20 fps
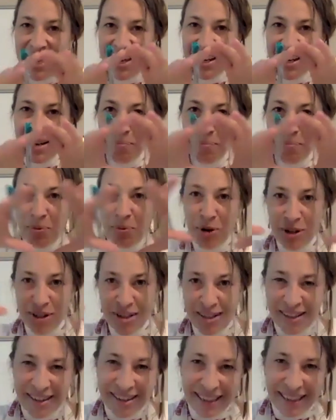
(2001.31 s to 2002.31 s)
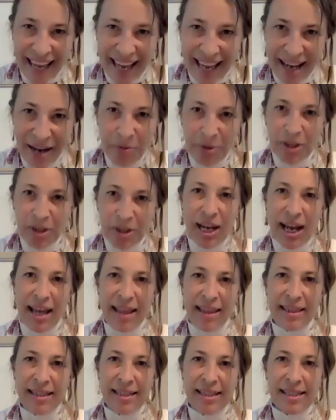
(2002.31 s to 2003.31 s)
and I put language
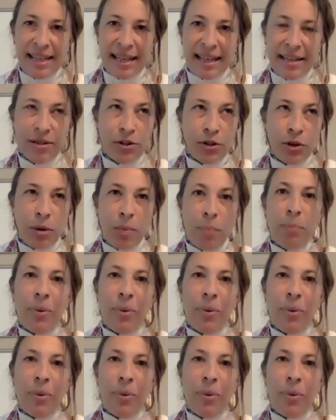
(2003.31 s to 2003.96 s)
at the center,